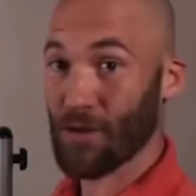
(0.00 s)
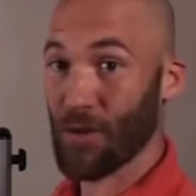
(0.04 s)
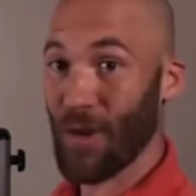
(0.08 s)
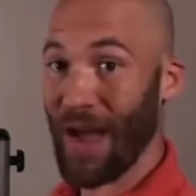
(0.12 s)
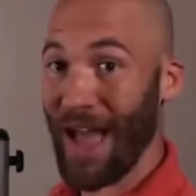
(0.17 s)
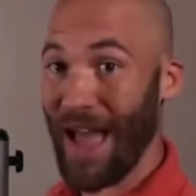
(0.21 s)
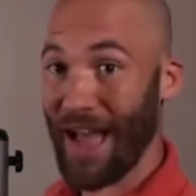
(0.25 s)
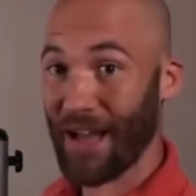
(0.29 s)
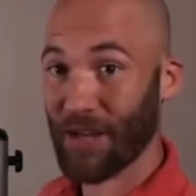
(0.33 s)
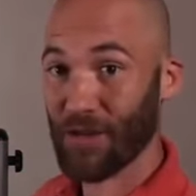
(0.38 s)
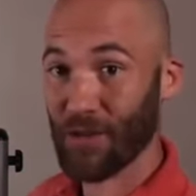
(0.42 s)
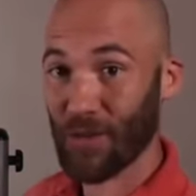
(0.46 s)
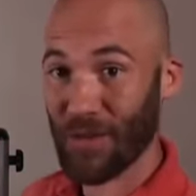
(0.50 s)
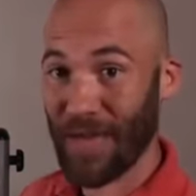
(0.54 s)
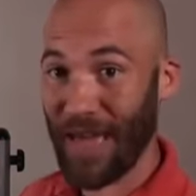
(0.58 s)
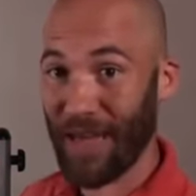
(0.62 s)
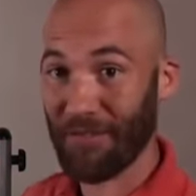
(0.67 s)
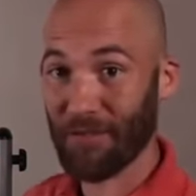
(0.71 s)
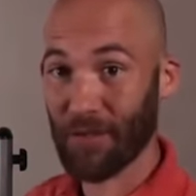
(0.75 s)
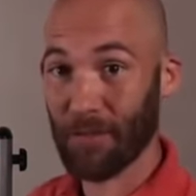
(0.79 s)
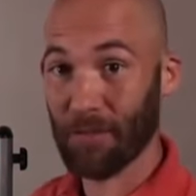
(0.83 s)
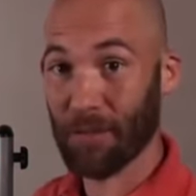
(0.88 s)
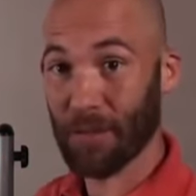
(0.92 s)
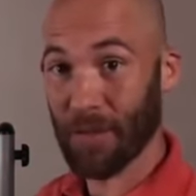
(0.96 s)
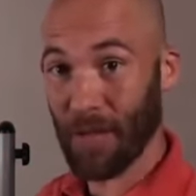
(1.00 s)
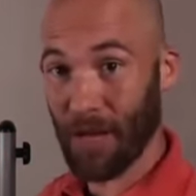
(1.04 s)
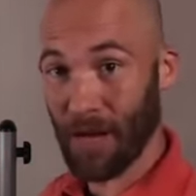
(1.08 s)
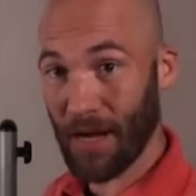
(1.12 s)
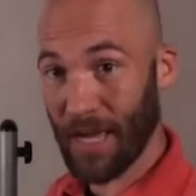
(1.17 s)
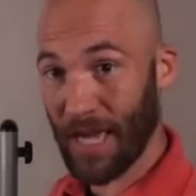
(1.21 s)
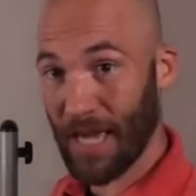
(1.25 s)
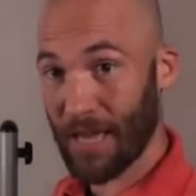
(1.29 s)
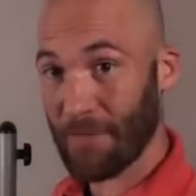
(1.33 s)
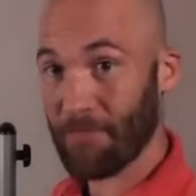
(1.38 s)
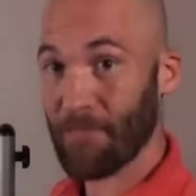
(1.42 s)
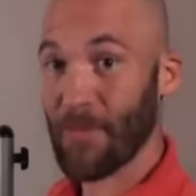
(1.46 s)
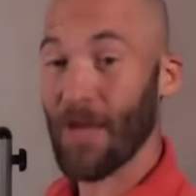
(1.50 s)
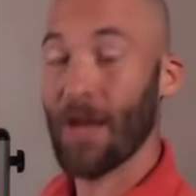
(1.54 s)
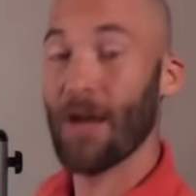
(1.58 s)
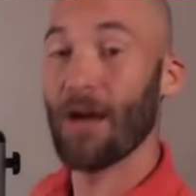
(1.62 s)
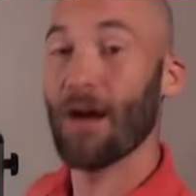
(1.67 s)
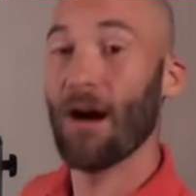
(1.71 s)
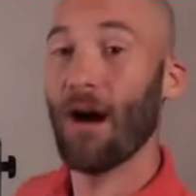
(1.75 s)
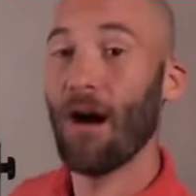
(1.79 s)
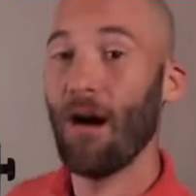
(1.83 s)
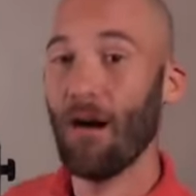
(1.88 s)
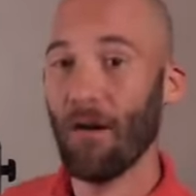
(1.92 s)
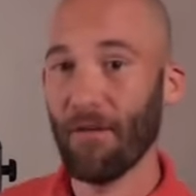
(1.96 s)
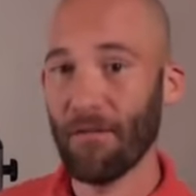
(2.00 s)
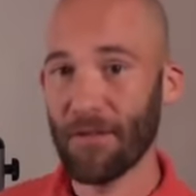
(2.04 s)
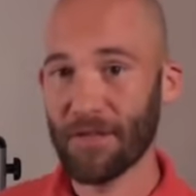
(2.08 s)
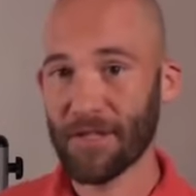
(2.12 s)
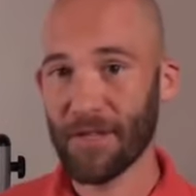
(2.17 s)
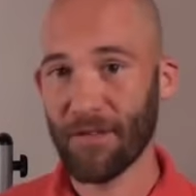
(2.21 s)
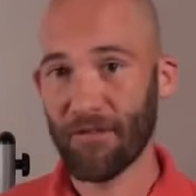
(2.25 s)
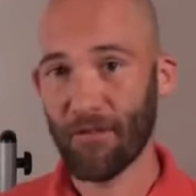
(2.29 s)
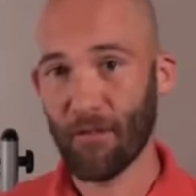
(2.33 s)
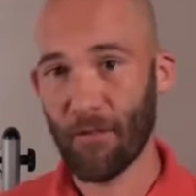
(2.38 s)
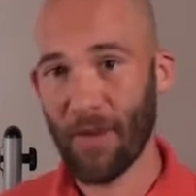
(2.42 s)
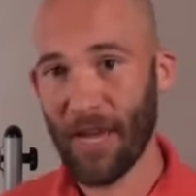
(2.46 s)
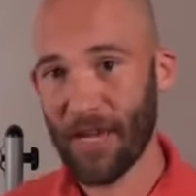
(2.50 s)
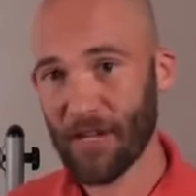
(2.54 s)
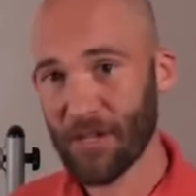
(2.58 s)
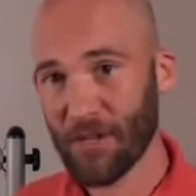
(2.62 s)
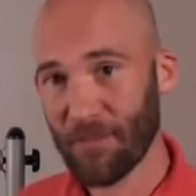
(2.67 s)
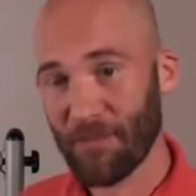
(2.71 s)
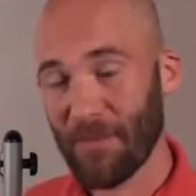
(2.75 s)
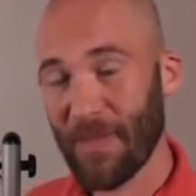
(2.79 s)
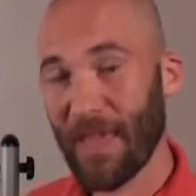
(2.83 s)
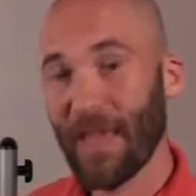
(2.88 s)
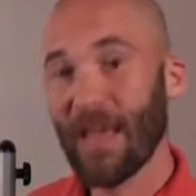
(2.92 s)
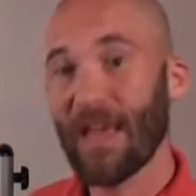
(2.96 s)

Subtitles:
You actually have to plug in all this information.